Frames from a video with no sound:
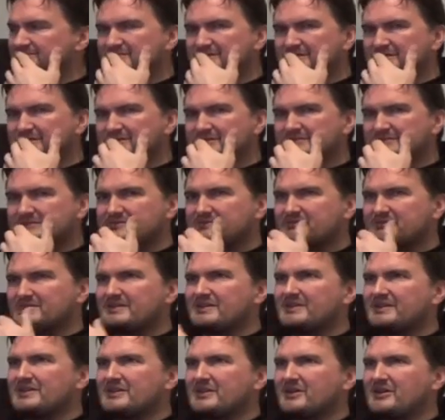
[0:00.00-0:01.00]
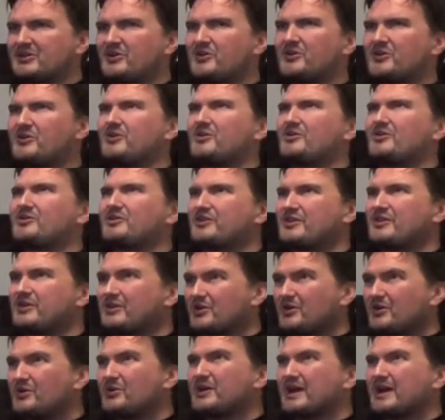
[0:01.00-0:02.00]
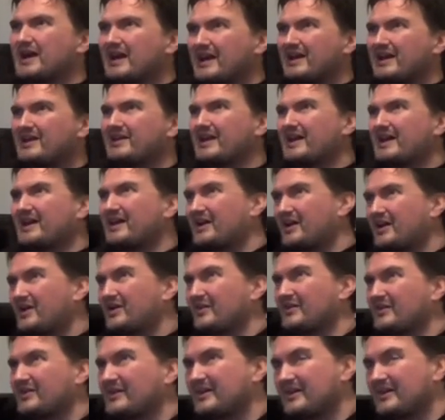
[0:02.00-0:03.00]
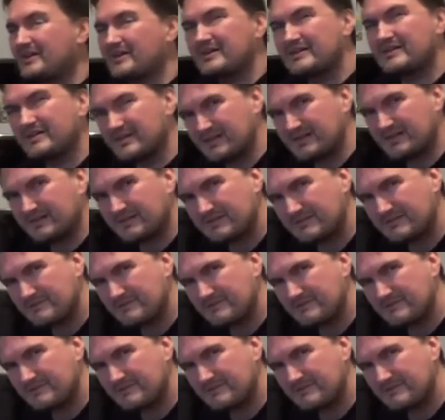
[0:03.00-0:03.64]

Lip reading: you know, oh, she okay now. Yeah.